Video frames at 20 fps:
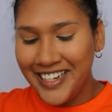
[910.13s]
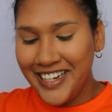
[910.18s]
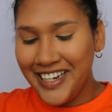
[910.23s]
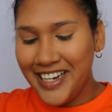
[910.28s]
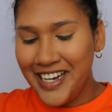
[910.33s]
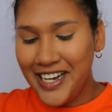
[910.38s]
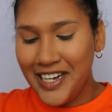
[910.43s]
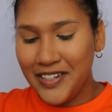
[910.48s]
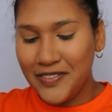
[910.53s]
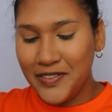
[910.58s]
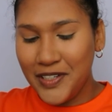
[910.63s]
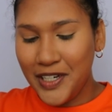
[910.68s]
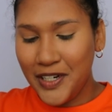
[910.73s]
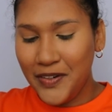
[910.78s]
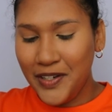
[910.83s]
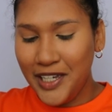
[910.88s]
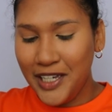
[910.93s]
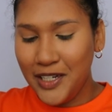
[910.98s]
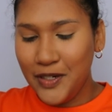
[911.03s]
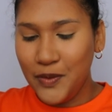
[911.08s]

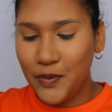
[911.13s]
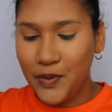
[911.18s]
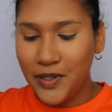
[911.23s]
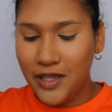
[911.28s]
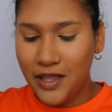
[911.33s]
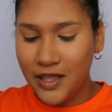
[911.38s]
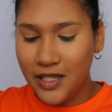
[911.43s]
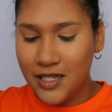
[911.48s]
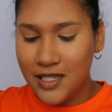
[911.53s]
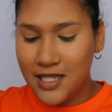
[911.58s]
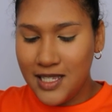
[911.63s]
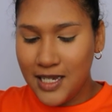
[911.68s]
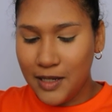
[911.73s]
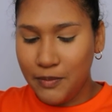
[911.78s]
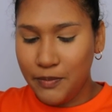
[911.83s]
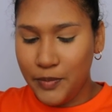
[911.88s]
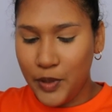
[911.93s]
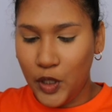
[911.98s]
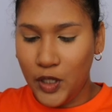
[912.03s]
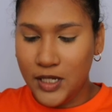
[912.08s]
Going in with
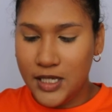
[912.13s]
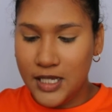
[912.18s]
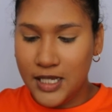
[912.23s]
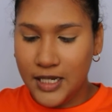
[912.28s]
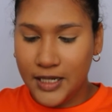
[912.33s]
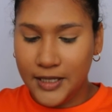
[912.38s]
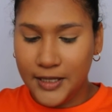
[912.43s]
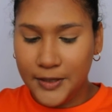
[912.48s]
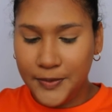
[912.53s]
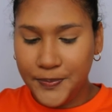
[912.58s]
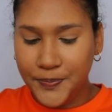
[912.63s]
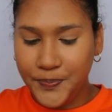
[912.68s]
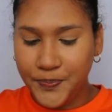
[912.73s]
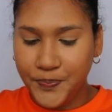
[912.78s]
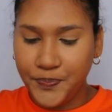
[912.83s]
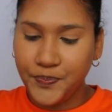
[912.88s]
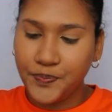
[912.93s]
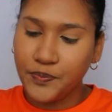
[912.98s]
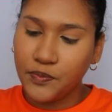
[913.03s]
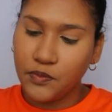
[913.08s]
some bronzer.
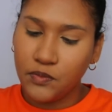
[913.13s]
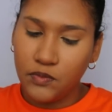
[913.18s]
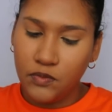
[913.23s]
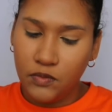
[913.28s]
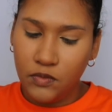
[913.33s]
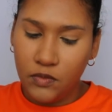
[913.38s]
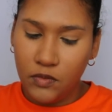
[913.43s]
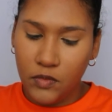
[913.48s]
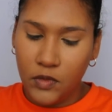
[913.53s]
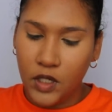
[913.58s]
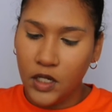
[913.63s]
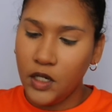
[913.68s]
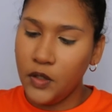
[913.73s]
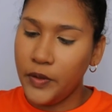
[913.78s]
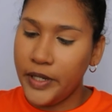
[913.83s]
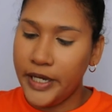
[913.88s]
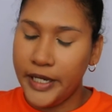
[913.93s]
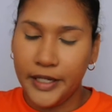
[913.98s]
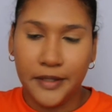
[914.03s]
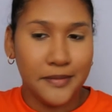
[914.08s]

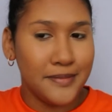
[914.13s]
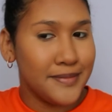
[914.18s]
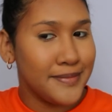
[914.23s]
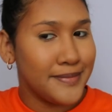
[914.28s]
Okay.